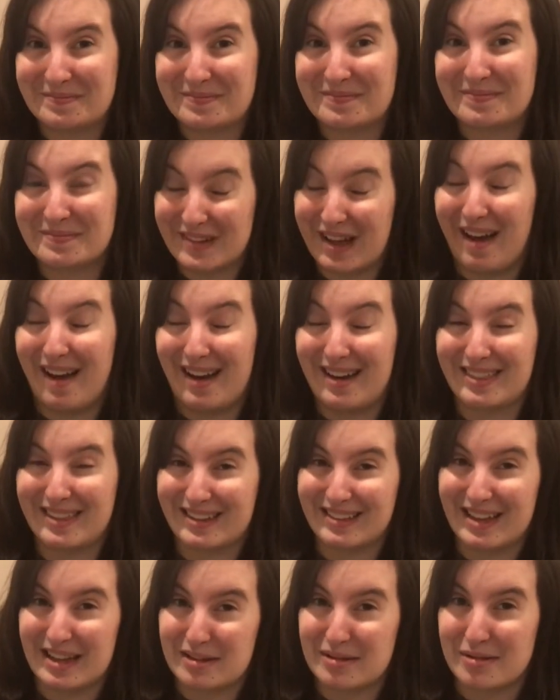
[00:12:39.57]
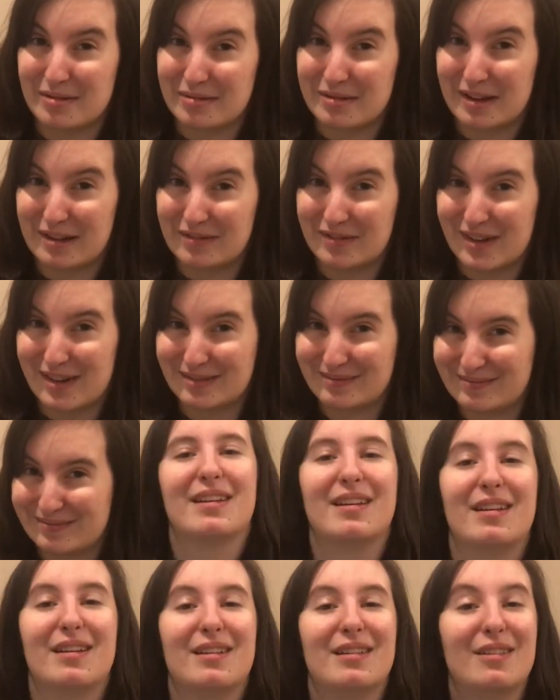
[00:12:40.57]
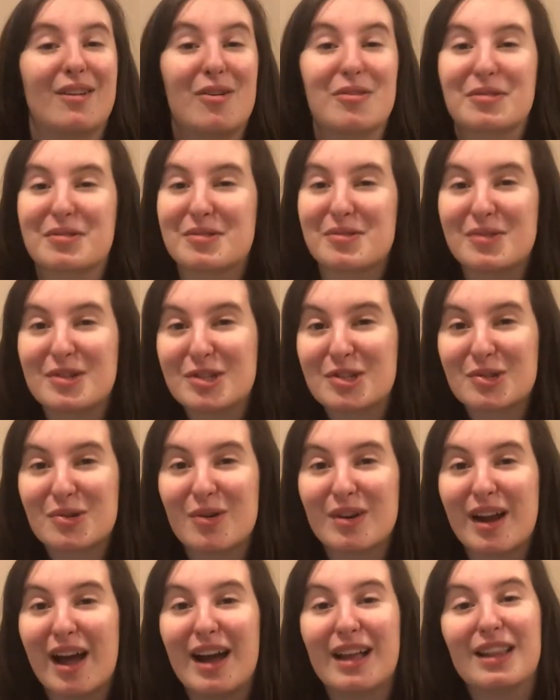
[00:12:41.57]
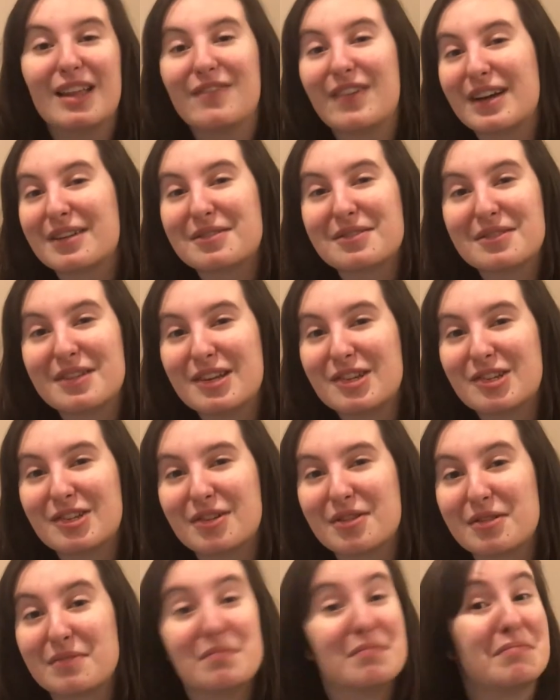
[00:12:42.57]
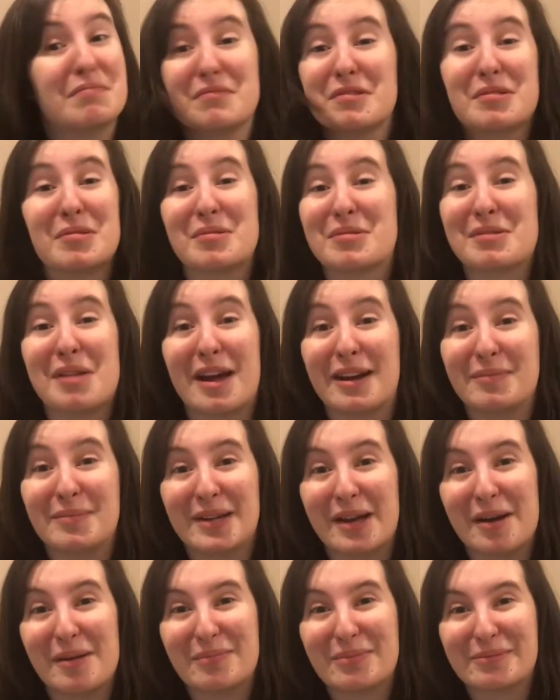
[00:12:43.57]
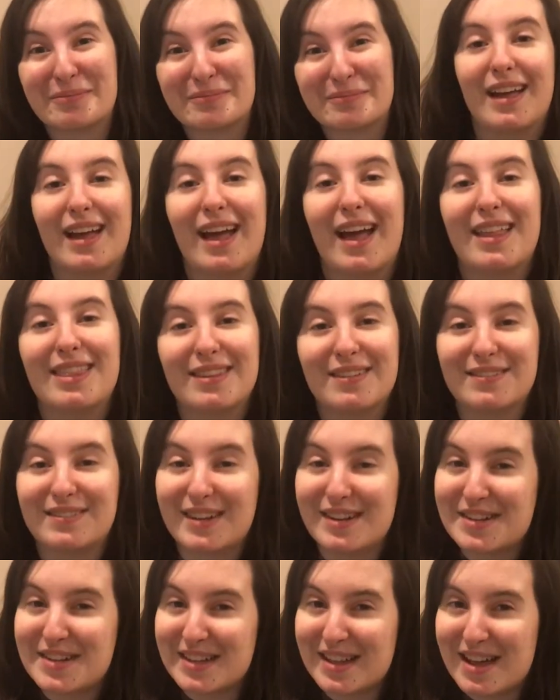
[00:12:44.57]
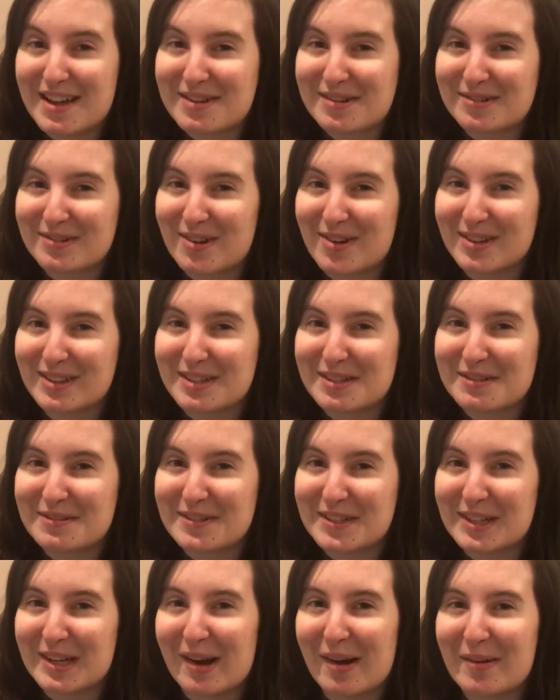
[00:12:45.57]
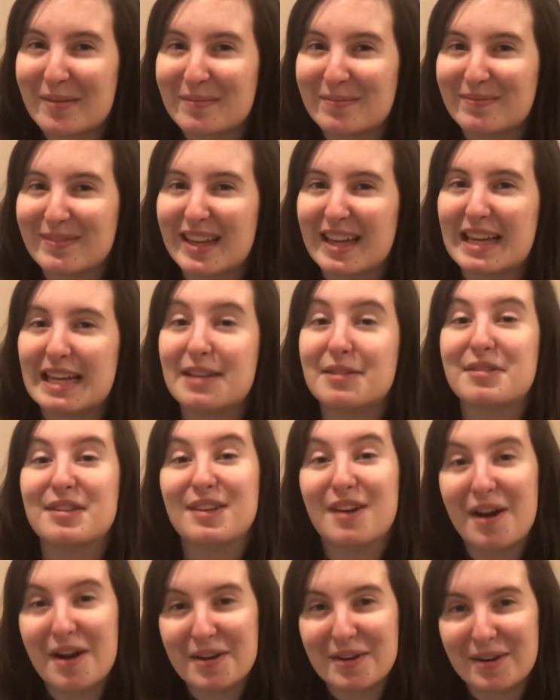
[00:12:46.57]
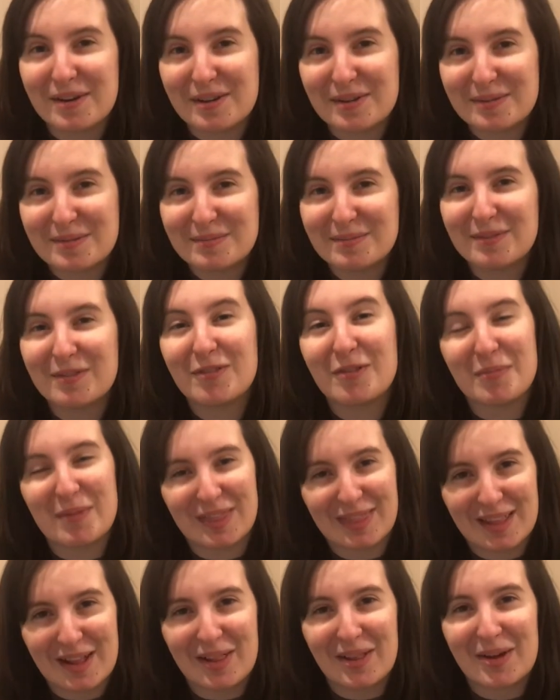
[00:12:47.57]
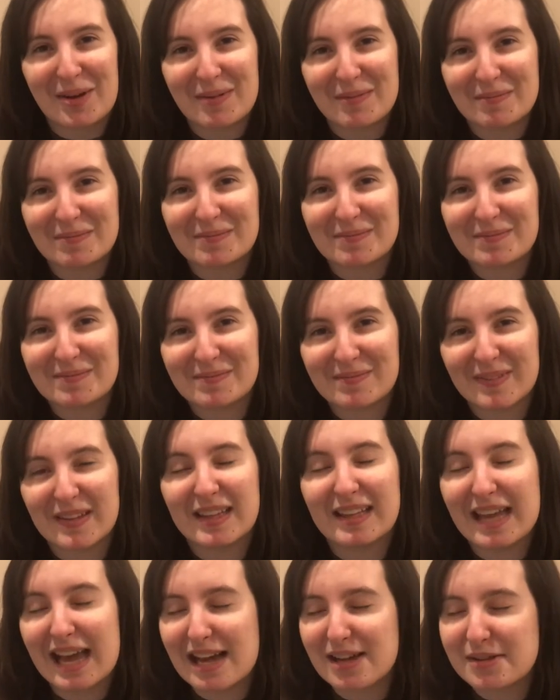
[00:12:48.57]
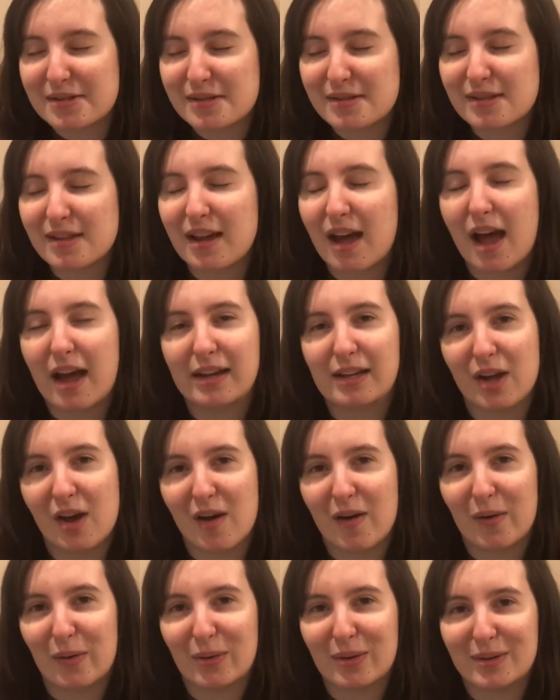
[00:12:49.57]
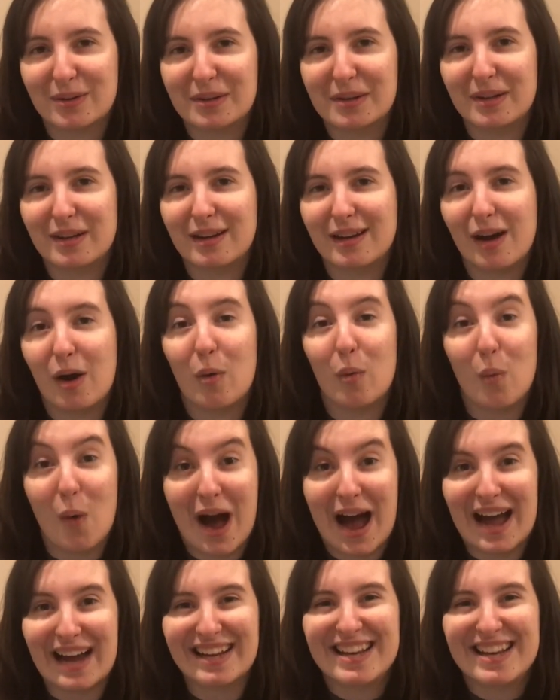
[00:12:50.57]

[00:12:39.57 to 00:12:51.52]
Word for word: I think that sounds like fun. Long story short, I love existentialism, so sign me up. And the very last role in this video is Iago from Othello. Yes, I know. Why?